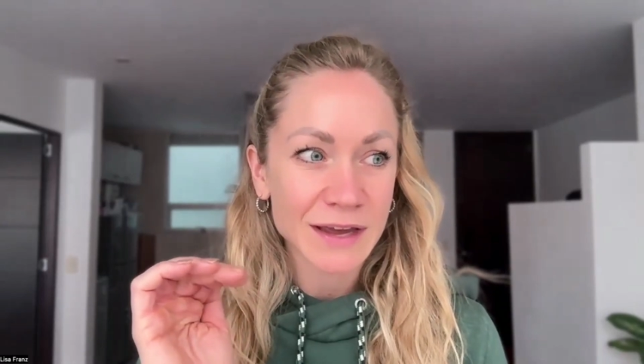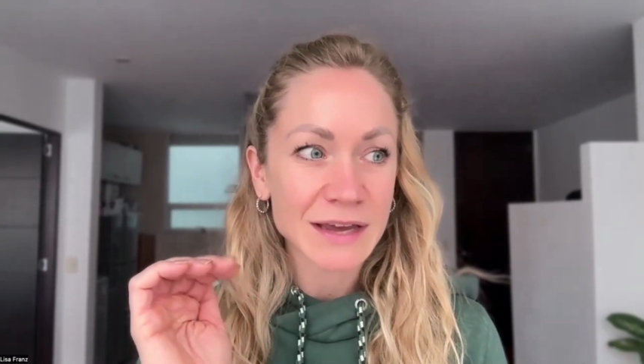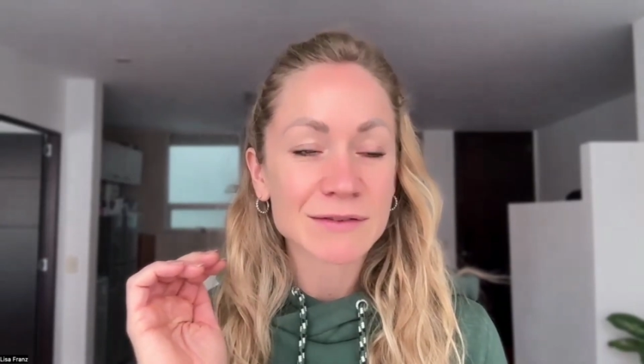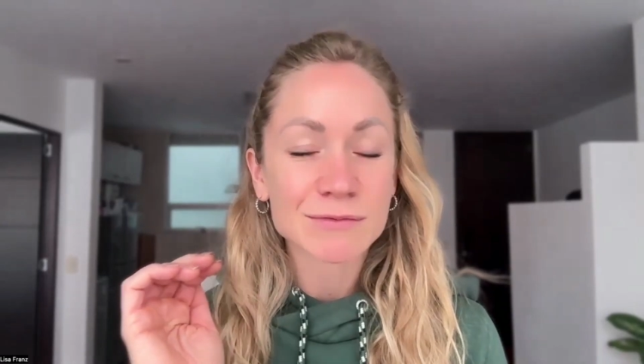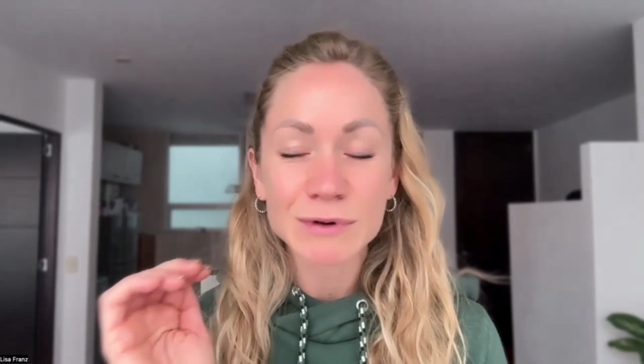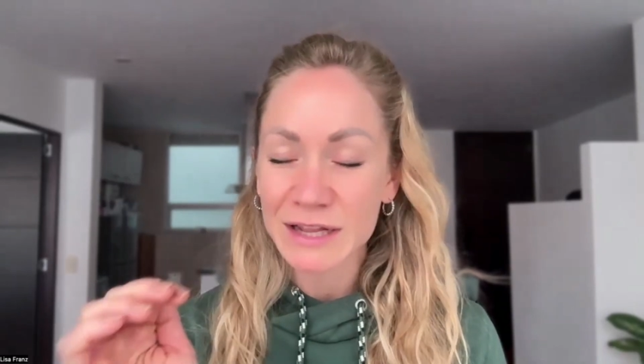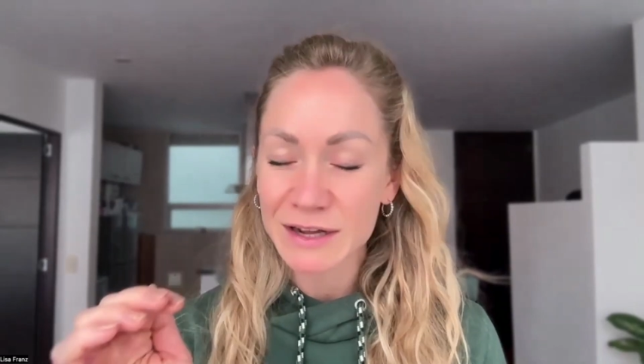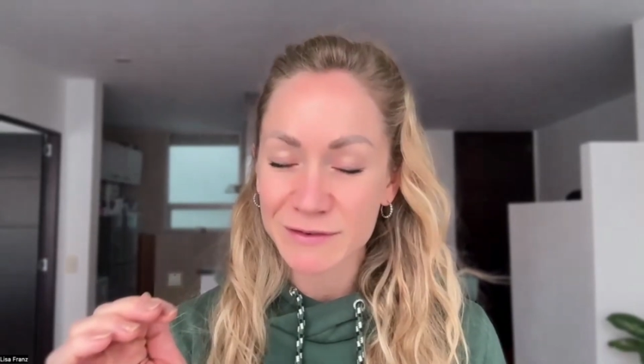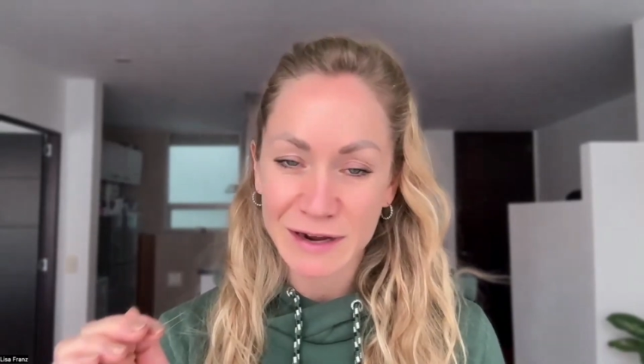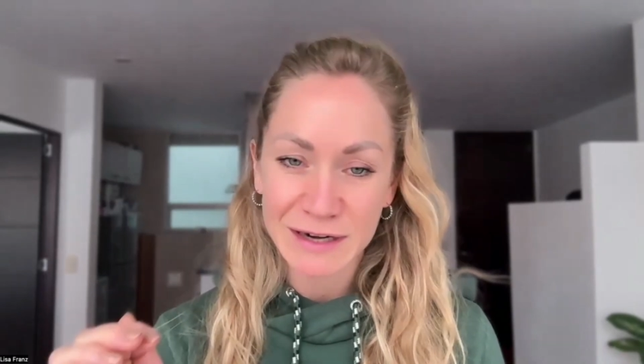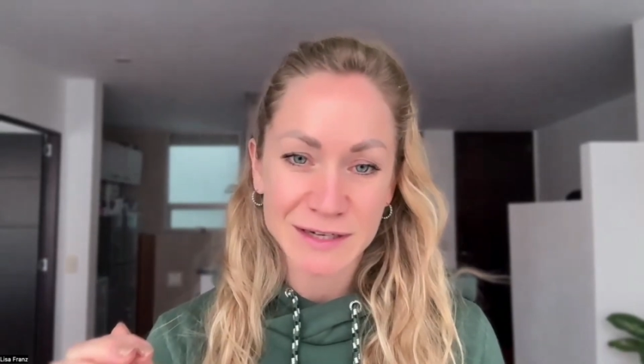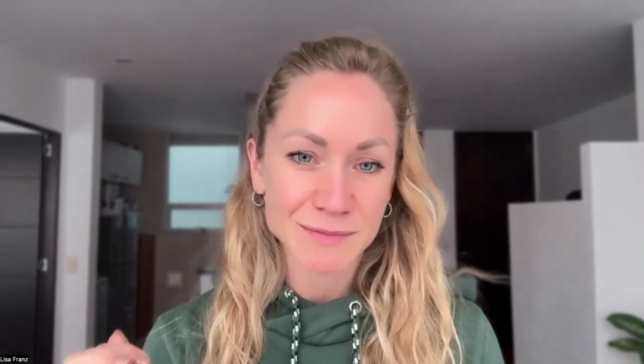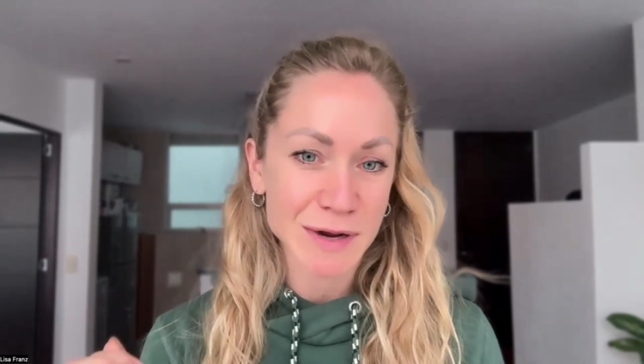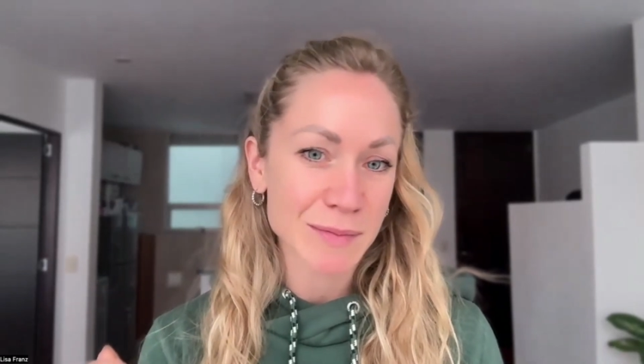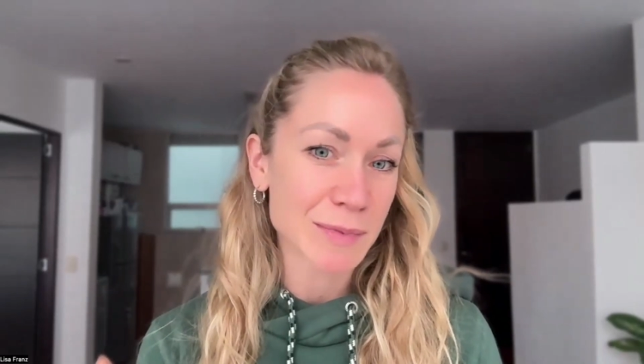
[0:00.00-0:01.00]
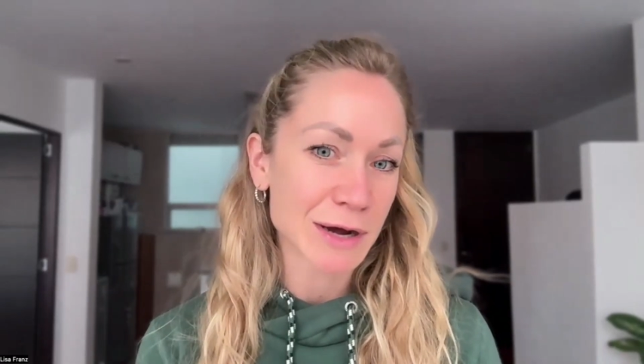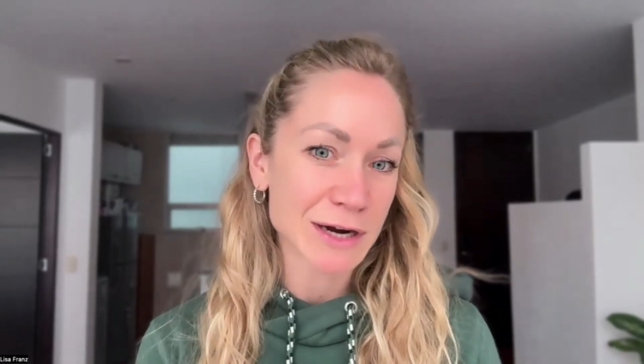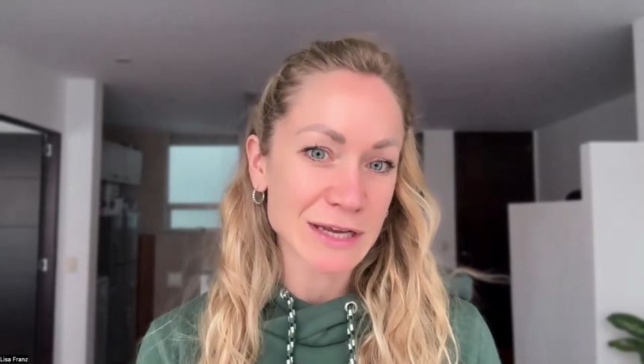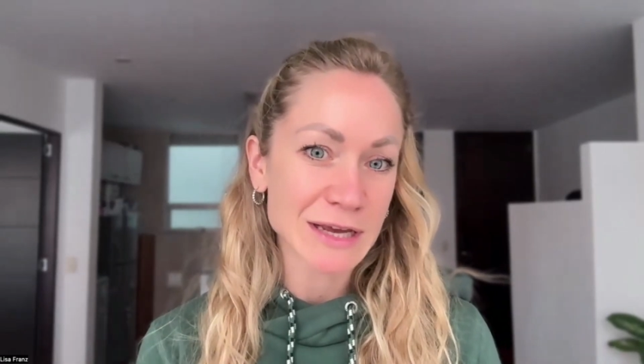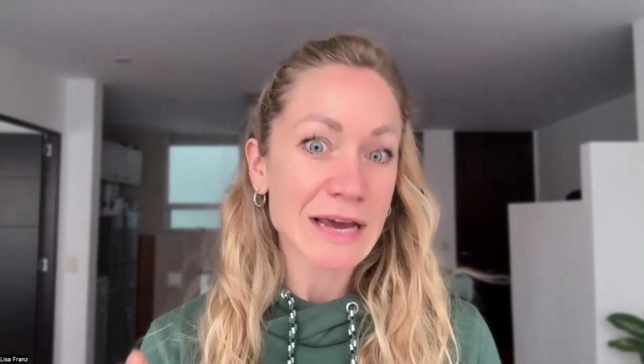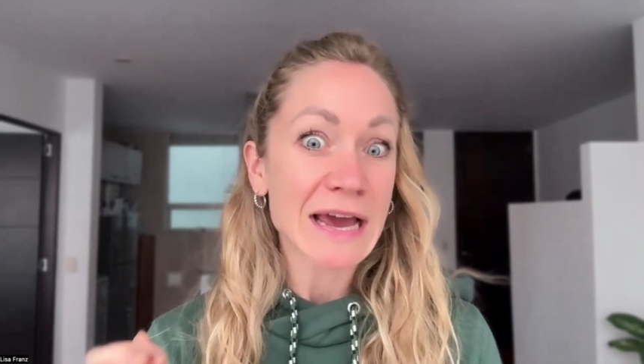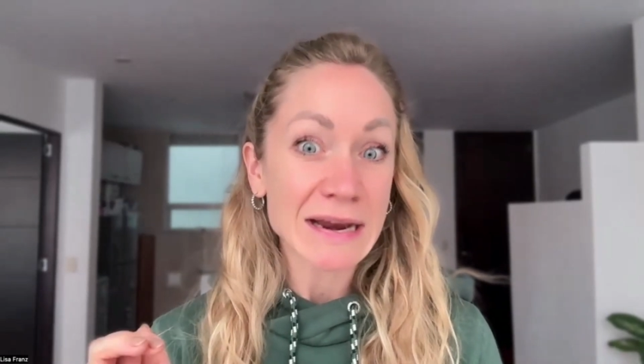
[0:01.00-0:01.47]
it really affected my
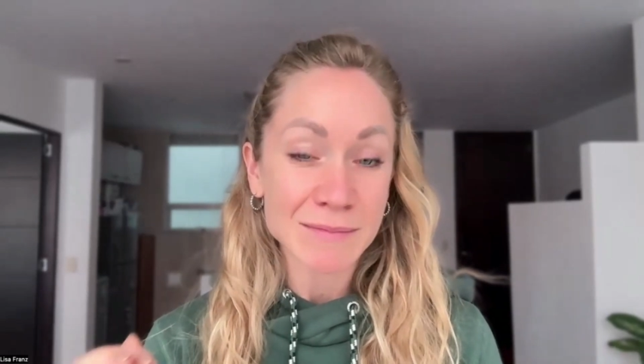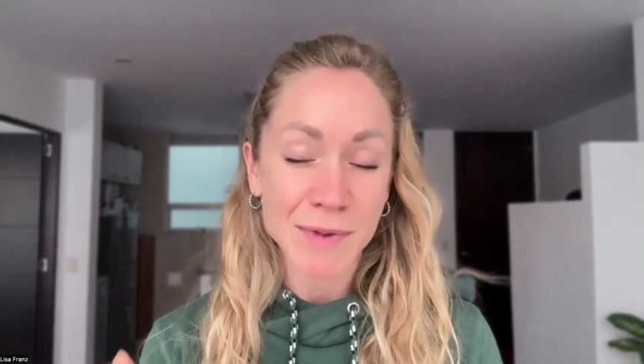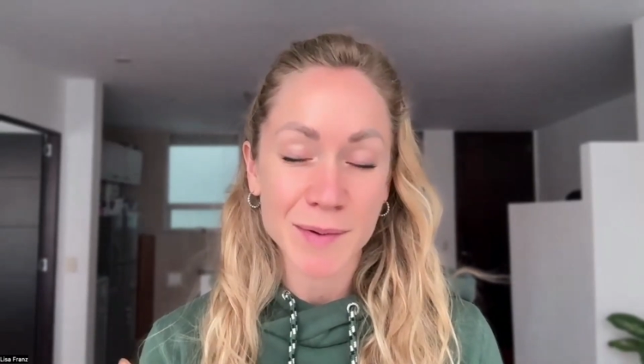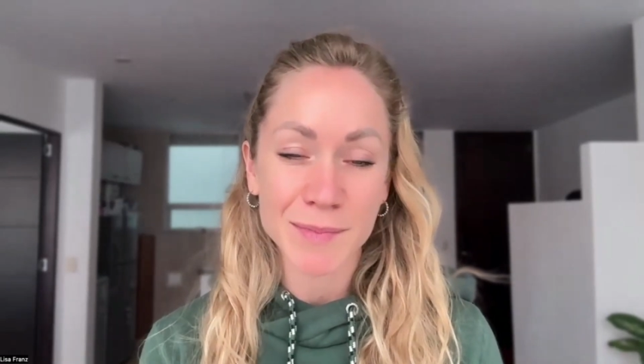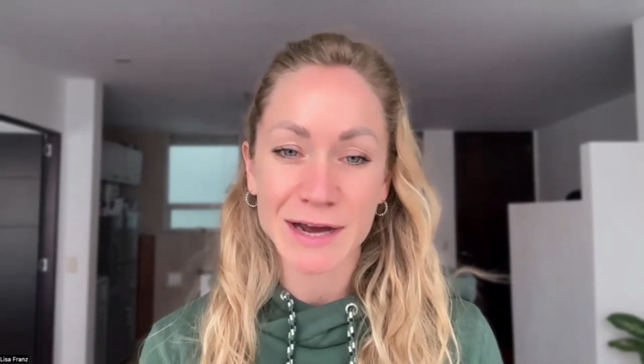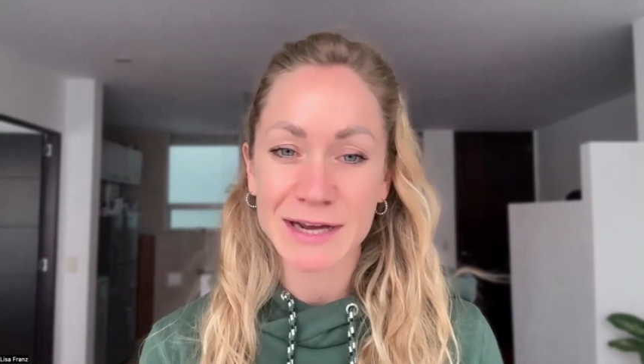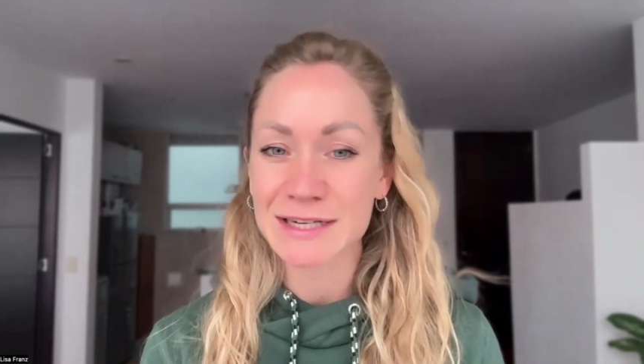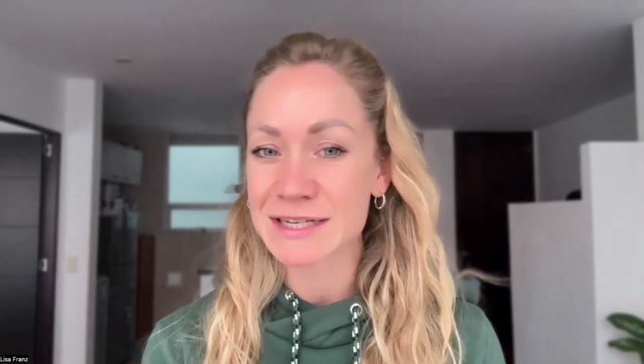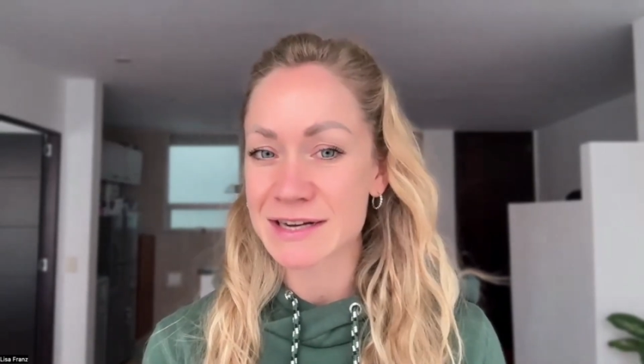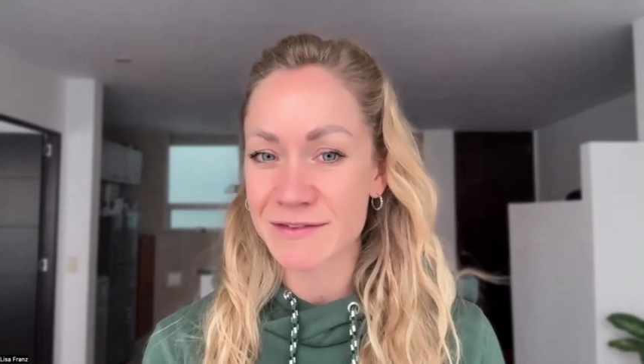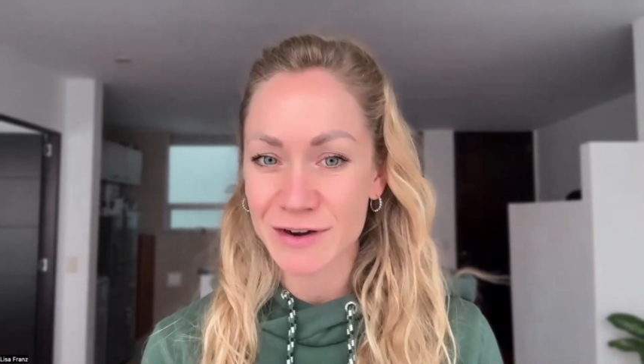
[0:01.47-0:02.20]
body and my mind in a